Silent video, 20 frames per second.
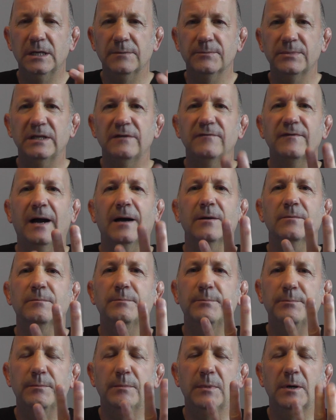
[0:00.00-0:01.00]
but he found
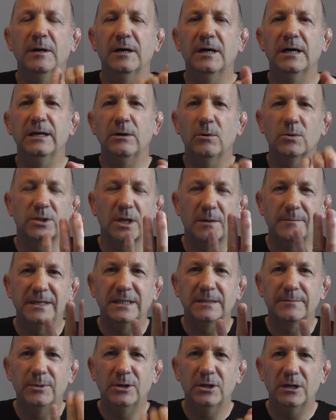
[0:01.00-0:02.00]
it also
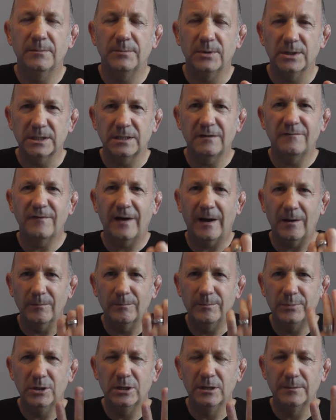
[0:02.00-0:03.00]
means purpose. He
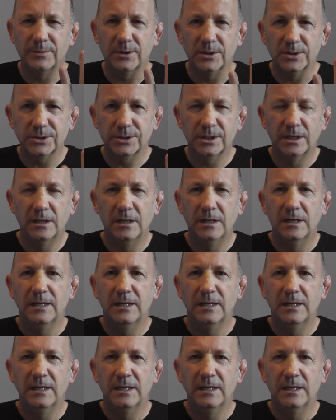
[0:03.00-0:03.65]
found purpose.